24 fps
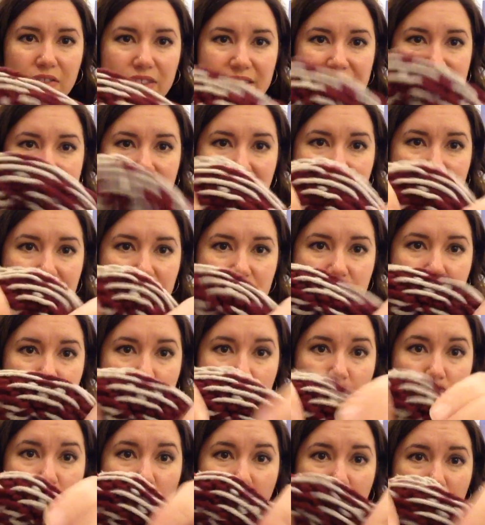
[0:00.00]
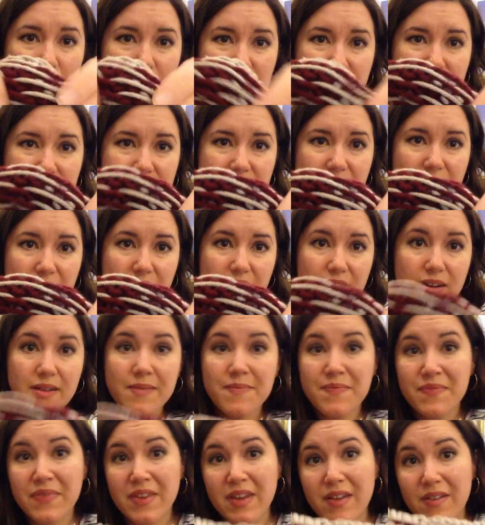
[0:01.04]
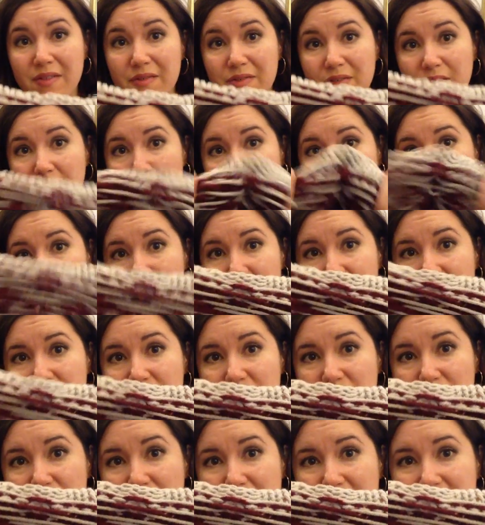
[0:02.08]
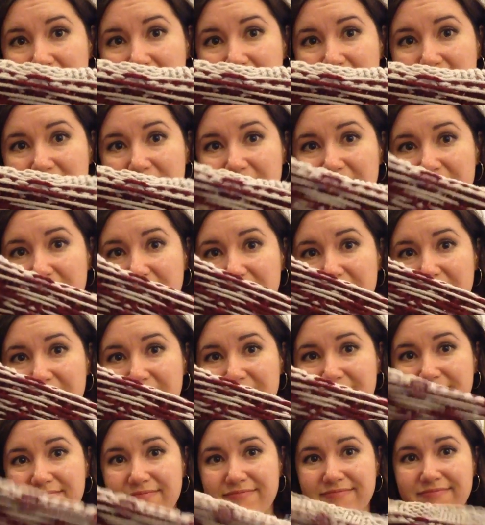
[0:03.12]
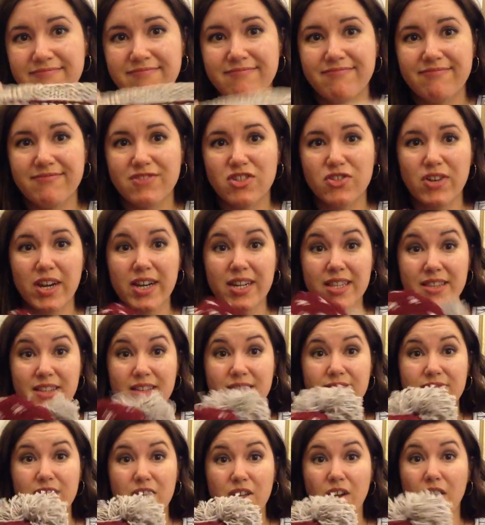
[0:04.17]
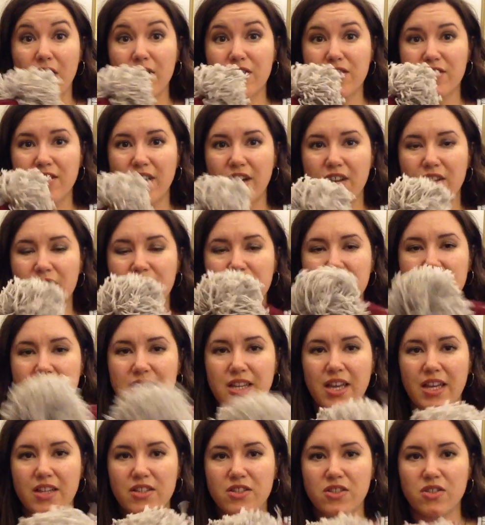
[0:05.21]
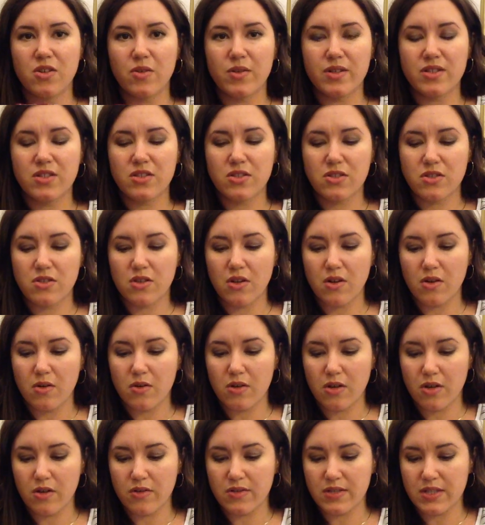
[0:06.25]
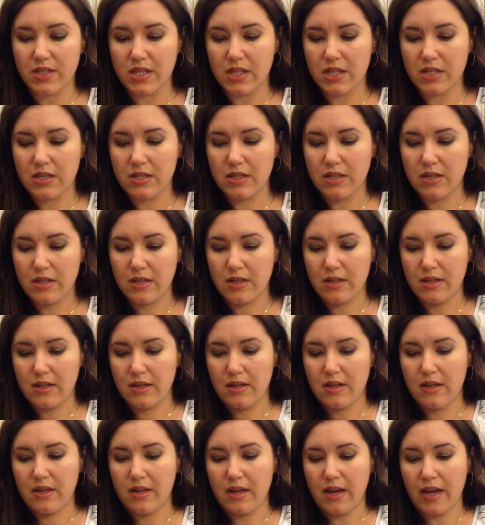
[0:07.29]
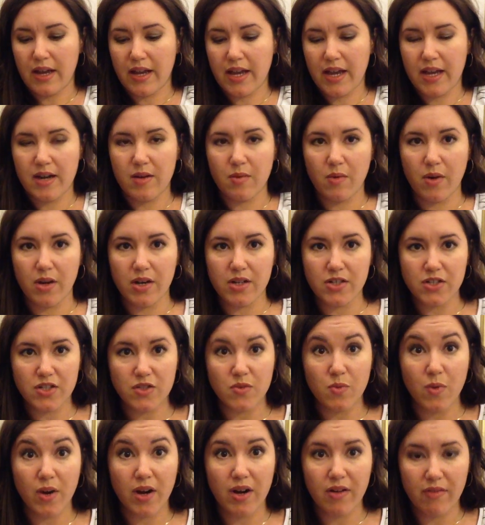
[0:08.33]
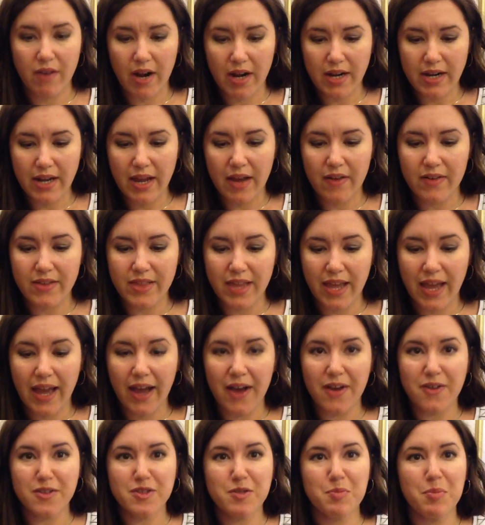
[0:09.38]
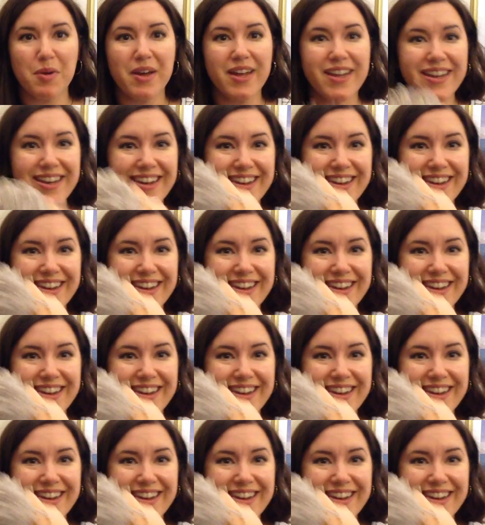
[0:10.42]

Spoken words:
this extra warmth in there from stranding the knitting, stranding the yarn you're not using, and so it's so cozy. I kind of want to just wear it right now in the house, but